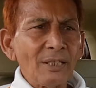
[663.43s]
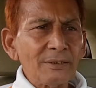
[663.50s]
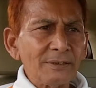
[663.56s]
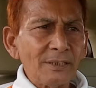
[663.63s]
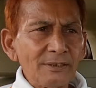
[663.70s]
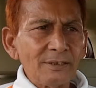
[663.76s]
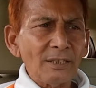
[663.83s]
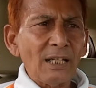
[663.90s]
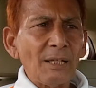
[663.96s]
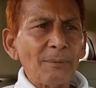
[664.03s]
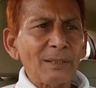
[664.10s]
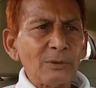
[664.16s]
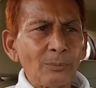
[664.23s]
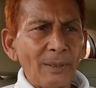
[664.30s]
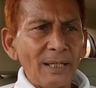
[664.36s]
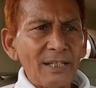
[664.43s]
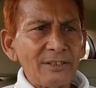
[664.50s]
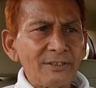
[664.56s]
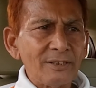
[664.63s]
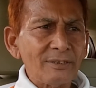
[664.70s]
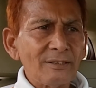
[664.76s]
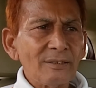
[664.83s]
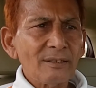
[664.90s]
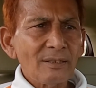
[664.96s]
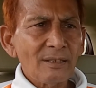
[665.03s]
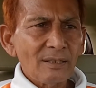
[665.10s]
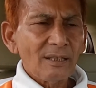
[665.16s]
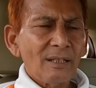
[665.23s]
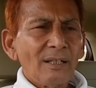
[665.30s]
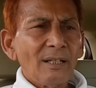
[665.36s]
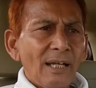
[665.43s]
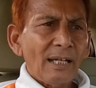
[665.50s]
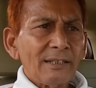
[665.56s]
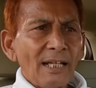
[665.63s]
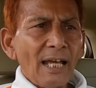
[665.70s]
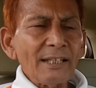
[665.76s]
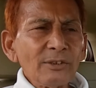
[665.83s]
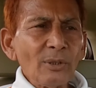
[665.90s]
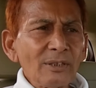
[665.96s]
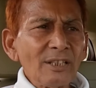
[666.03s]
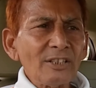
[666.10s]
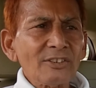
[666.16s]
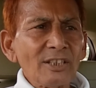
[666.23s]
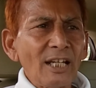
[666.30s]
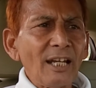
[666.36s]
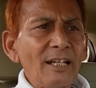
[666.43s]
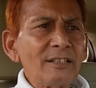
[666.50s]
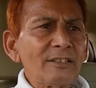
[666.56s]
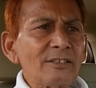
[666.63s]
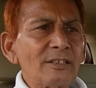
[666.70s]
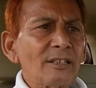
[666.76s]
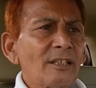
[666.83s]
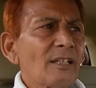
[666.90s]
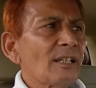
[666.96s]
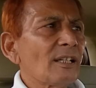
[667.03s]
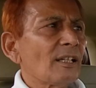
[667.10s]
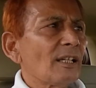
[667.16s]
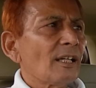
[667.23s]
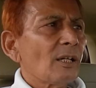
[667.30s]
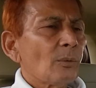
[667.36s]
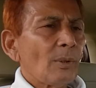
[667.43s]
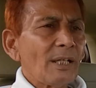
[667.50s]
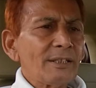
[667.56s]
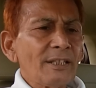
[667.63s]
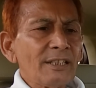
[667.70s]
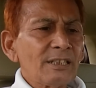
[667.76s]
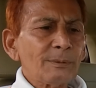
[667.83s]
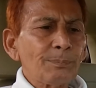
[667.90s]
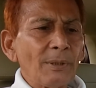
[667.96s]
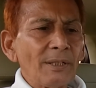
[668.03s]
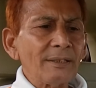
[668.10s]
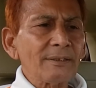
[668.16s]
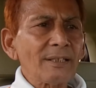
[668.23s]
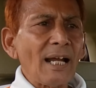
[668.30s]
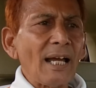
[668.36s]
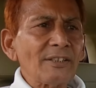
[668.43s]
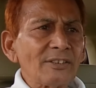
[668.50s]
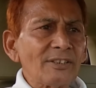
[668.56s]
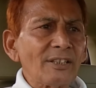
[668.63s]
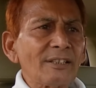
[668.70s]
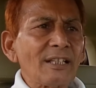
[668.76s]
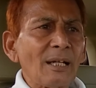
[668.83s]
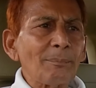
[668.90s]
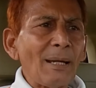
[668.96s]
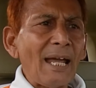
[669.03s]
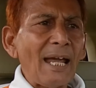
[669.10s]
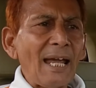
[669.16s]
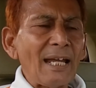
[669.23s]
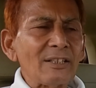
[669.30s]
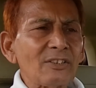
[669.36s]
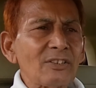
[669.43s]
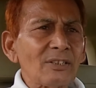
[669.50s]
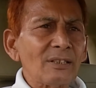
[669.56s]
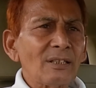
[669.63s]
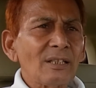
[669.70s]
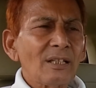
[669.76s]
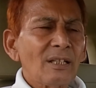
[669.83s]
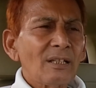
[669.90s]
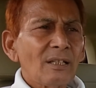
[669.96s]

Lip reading: And as you understand, when His Spirit rises and commands, the gods are ready to obey.